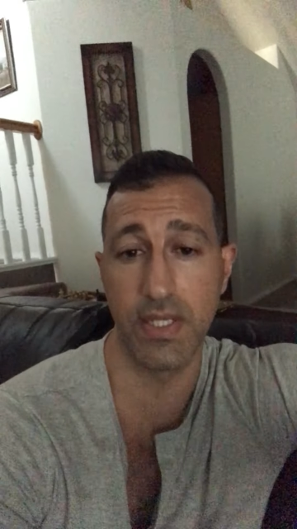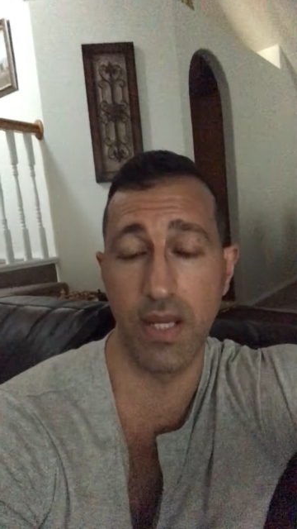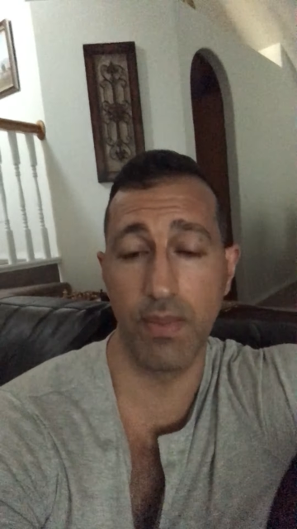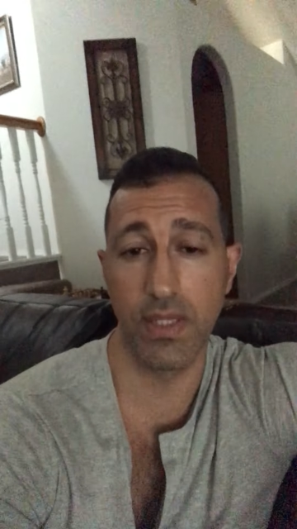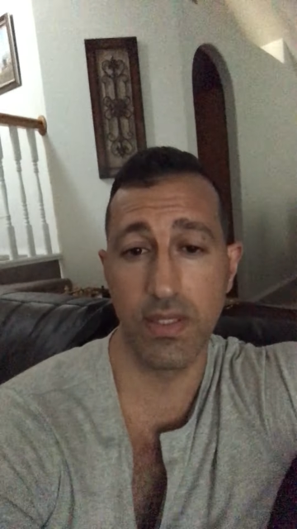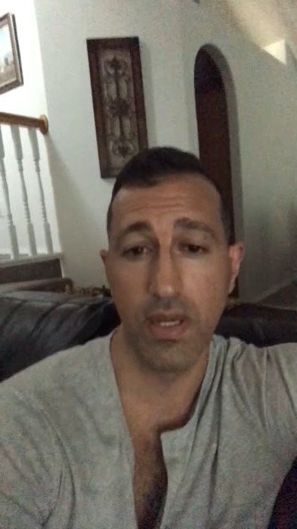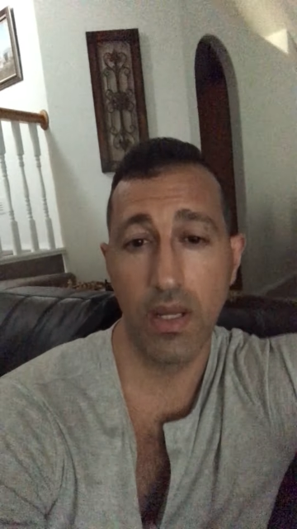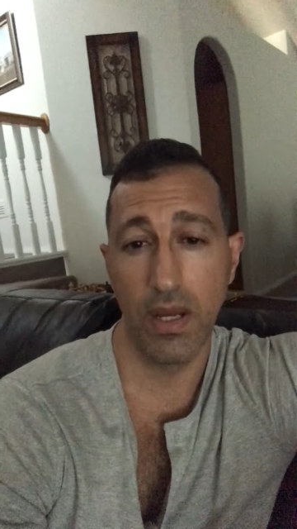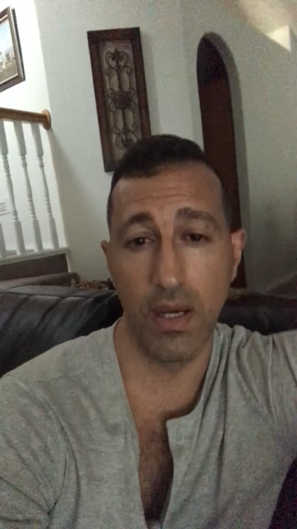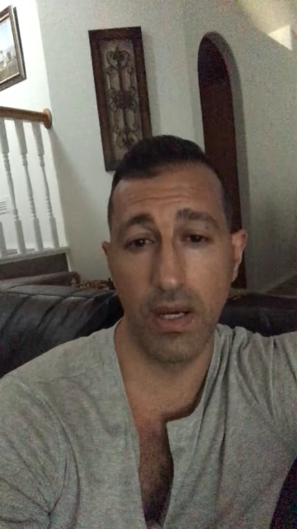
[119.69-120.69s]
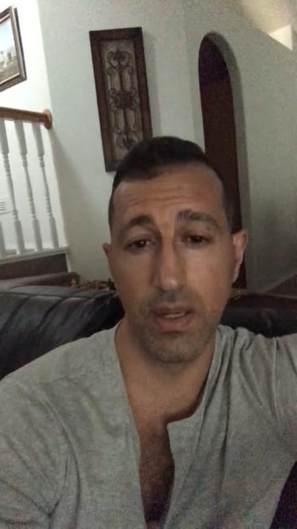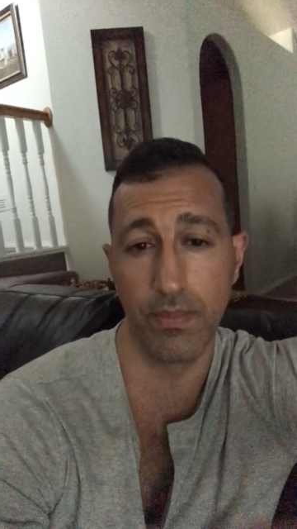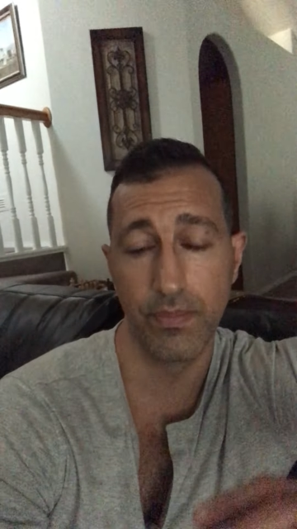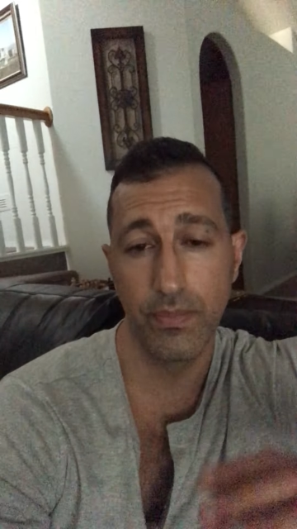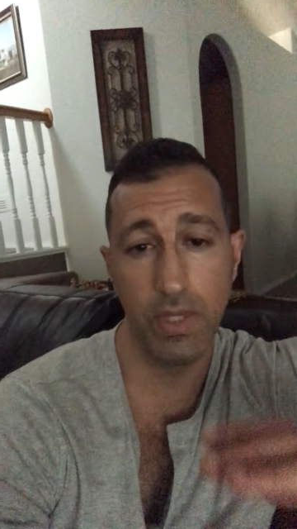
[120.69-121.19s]
statements,
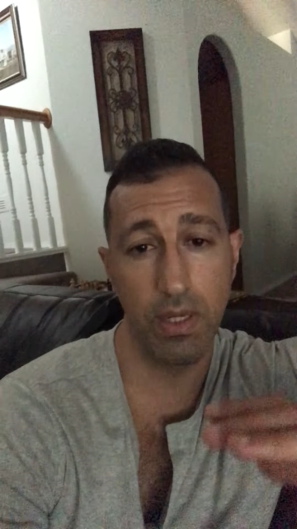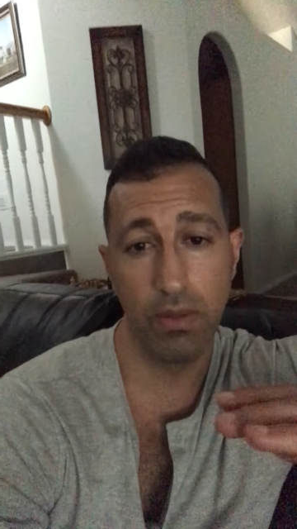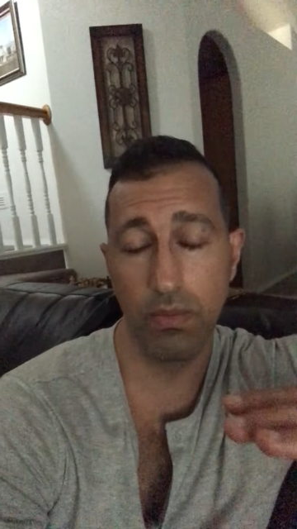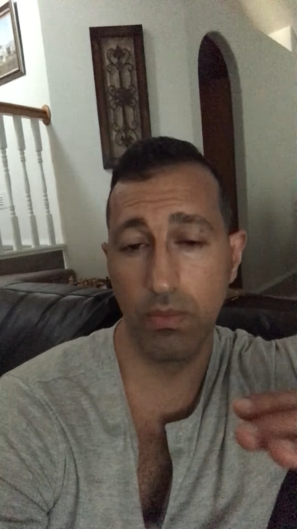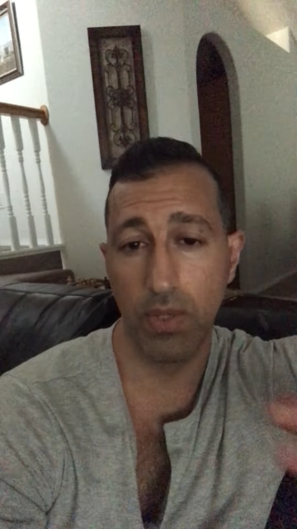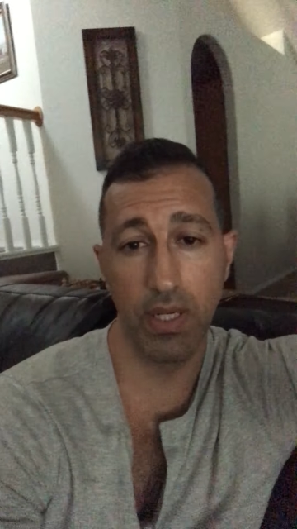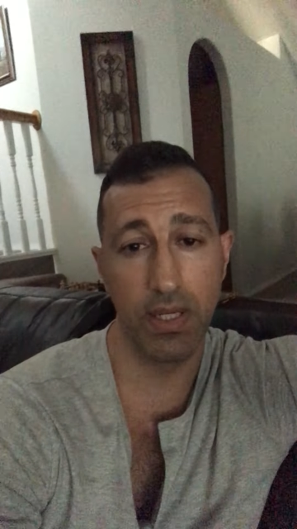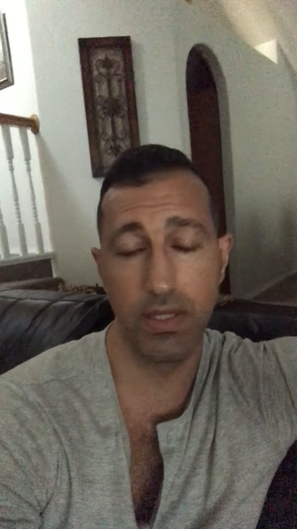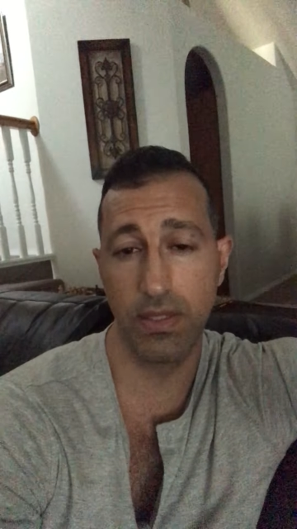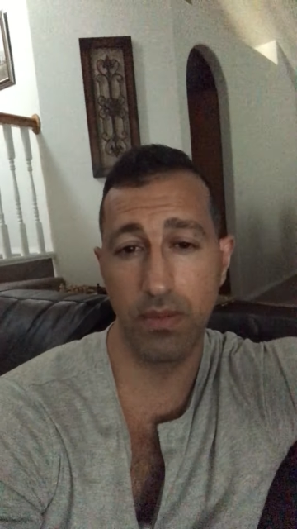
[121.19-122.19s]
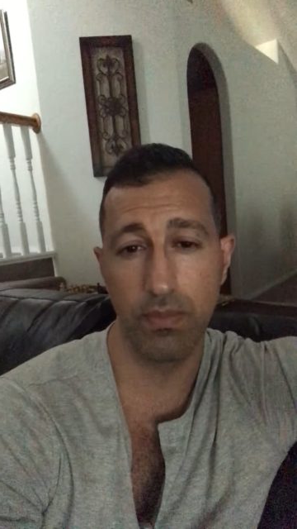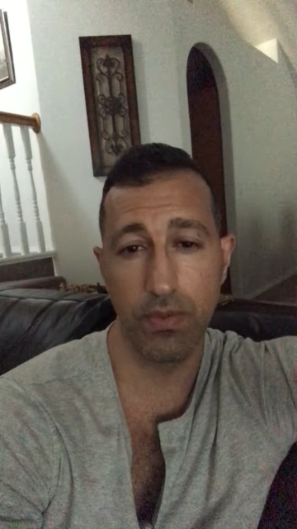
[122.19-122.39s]
one is